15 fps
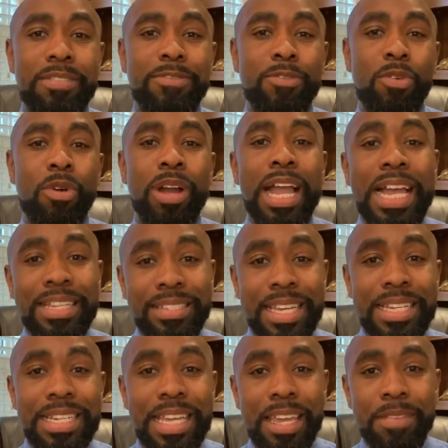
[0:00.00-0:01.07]
for
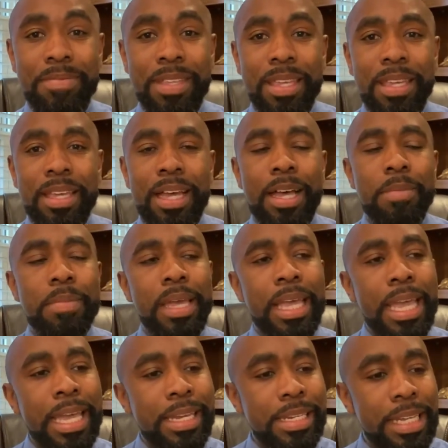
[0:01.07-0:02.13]
SAD.
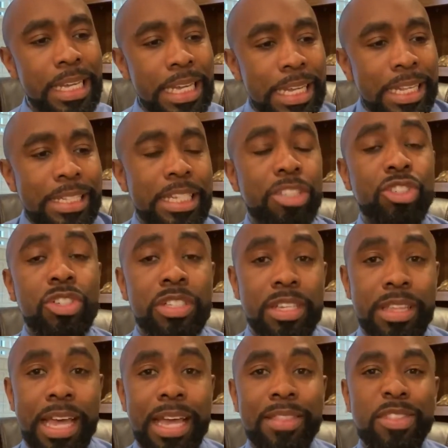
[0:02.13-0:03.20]
And in addition to
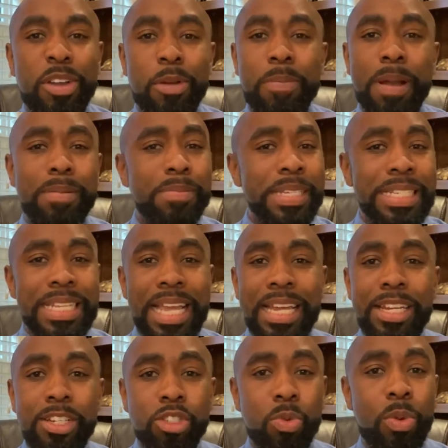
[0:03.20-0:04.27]
that, there are probably
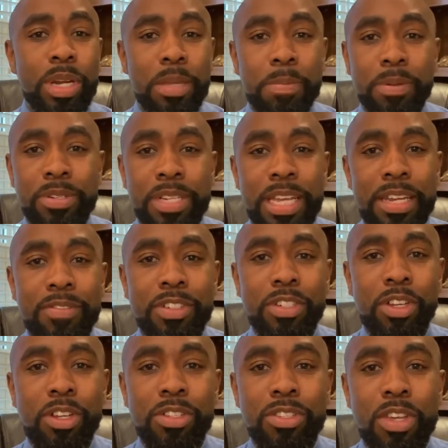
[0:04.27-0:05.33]
10 to 20% of
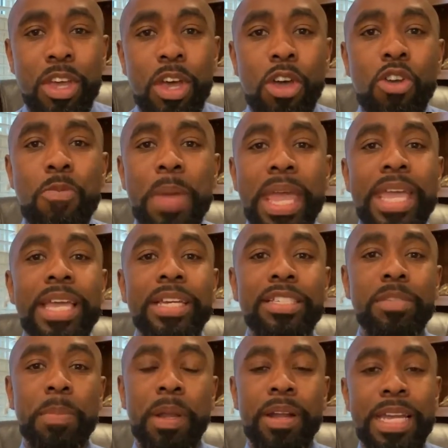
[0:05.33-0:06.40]
adults who may
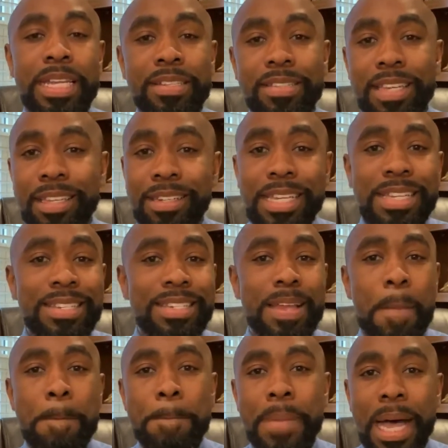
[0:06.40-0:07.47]
experience at least
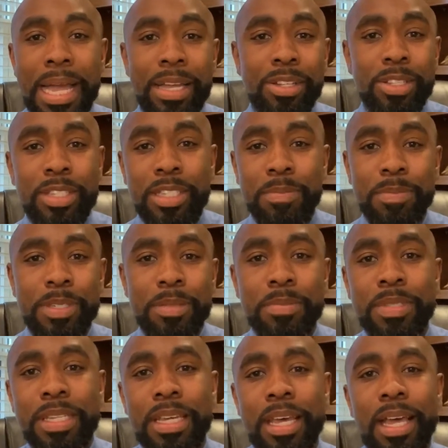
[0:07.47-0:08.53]
some mild
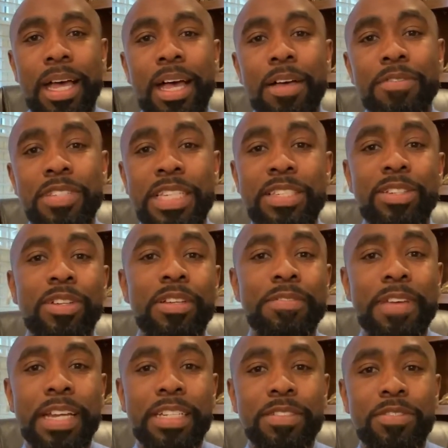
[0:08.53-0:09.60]
symptoms of seasonal
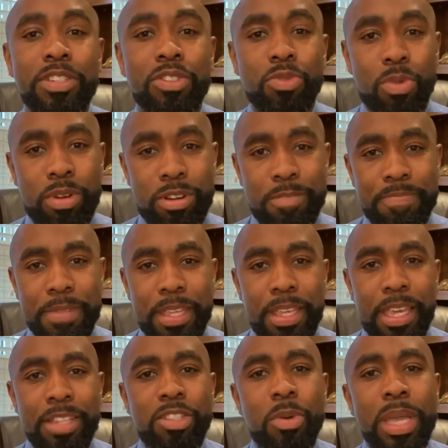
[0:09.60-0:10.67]
affective disorder.
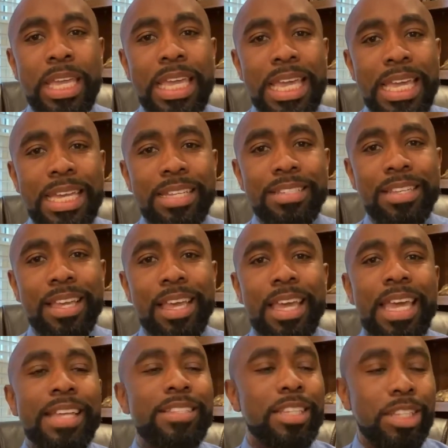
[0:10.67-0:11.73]
And so in kids,
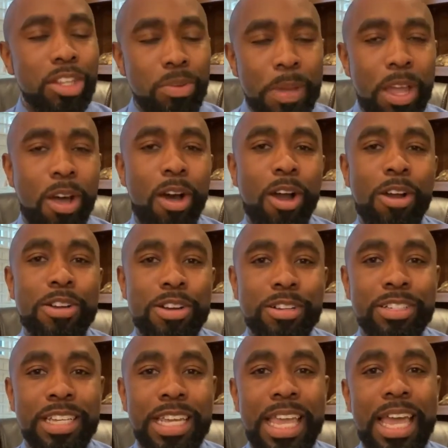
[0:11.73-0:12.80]
it's a little bit harder
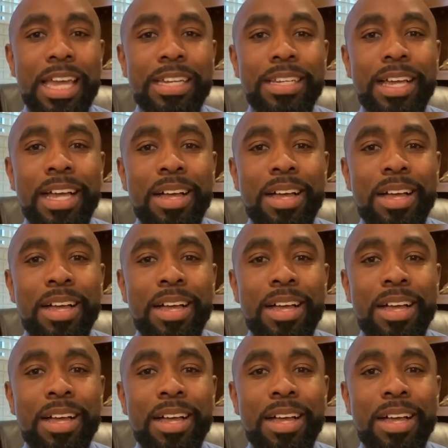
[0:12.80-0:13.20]
to get